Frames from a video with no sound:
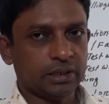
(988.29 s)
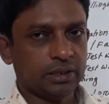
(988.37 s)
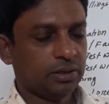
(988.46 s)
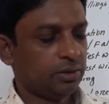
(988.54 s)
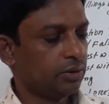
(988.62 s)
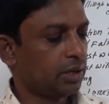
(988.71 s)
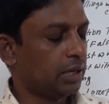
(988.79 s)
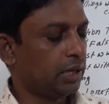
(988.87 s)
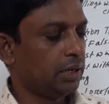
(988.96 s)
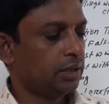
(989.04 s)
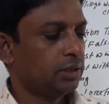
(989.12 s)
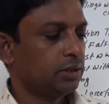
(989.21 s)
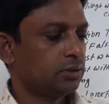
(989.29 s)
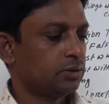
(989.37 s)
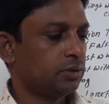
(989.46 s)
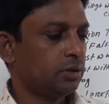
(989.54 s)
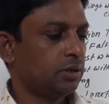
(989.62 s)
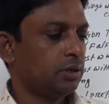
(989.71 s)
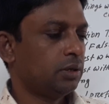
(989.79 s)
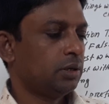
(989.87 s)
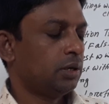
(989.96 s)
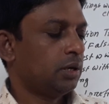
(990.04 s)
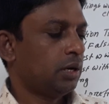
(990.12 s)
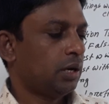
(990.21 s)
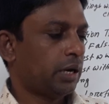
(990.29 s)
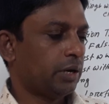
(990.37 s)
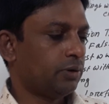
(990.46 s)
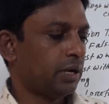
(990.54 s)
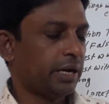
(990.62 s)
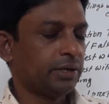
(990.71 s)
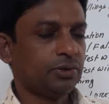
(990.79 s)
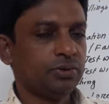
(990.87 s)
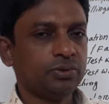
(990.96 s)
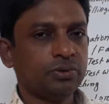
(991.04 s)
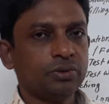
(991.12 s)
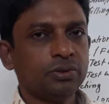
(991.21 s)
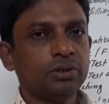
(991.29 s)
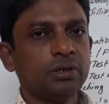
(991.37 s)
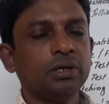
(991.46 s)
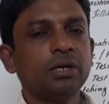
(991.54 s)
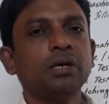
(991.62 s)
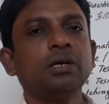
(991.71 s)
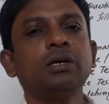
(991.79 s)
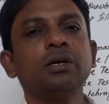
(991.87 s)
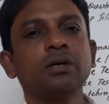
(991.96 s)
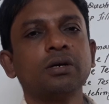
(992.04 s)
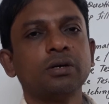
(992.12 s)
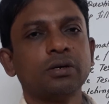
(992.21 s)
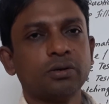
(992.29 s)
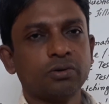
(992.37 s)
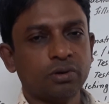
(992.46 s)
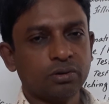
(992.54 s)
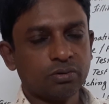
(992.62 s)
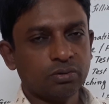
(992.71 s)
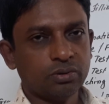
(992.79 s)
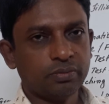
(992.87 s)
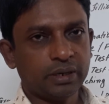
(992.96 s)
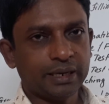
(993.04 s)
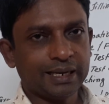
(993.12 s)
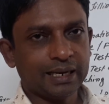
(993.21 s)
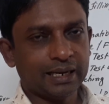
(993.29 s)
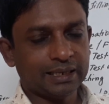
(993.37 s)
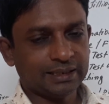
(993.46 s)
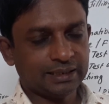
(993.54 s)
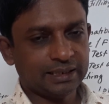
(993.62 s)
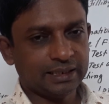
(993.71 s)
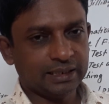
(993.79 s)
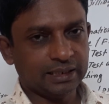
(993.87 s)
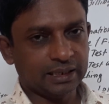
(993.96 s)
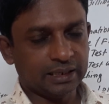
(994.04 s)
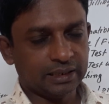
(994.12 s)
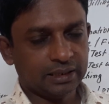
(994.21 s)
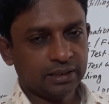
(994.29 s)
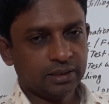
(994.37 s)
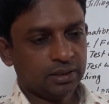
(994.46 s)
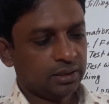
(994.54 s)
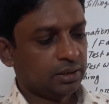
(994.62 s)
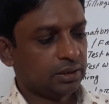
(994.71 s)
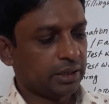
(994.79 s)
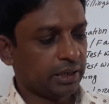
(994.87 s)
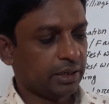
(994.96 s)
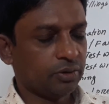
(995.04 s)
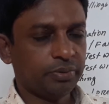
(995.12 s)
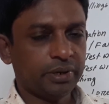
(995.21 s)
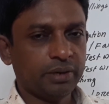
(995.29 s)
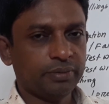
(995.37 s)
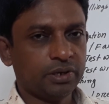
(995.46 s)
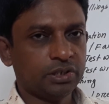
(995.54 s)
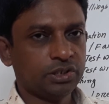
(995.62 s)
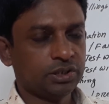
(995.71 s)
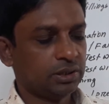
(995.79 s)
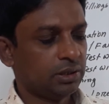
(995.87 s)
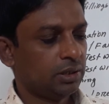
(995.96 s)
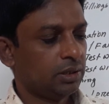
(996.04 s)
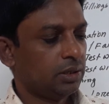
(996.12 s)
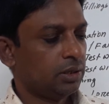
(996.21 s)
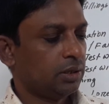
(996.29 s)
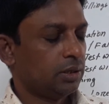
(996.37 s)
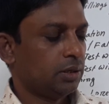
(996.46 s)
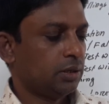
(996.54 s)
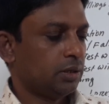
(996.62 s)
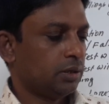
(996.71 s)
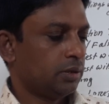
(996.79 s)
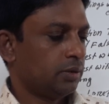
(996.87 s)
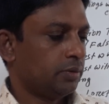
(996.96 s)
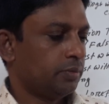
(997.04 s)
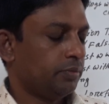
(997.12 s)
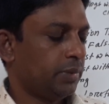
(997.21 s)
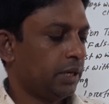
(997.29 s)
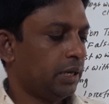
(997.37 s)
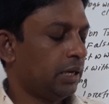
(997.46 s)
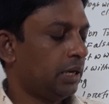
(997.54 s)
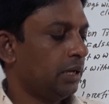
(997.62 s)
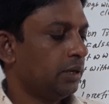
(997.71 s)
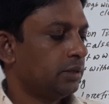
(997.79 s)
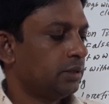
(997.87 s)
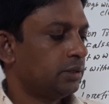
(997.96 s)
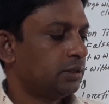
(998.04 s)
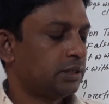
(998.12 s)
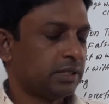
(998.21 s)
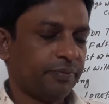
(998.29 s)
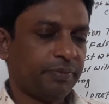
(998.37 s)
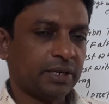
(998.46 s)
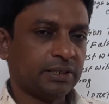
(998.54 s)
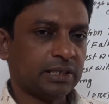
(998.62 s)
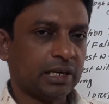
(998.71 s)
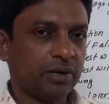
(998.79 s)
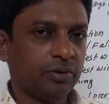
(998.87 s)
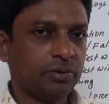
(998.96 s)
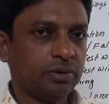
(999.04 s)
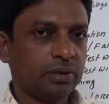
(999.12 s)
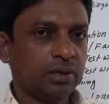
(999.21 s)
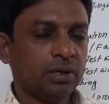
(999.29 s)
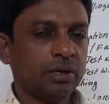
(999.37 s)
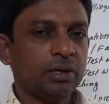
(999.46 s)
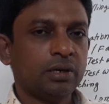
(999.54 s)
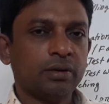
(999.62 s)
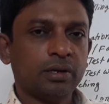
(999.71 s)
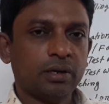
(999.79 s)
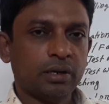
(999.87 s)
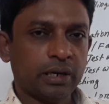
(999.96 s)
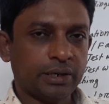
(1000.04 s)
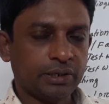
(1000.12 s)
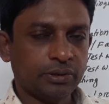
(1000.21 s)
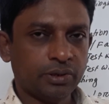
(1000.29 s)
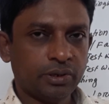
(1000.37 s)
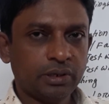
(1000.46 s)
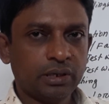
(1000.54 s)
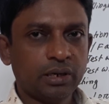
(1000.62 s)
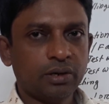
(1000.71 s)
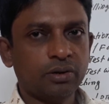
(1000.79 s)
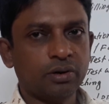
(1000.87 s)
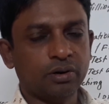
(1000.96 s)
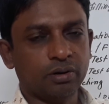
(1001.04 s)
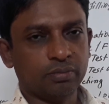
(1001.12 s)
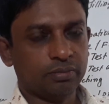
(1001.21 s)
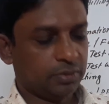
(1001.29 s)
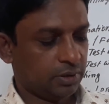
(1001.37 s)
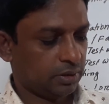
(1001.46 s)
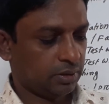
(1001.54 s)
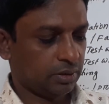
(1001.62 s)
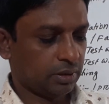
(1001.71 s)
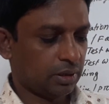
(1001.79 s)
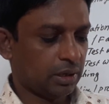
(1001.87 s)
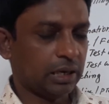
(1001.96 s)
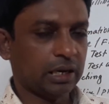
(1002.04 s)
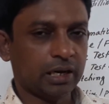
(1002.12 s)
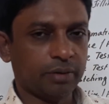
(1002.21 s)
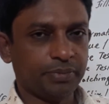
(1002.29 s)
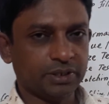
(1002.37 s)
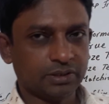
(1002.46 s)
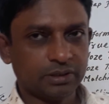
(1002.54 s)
Okay, so I would like to conclude my class here. Thank you very much. Be safe and sound at your home. Allah Hafiz.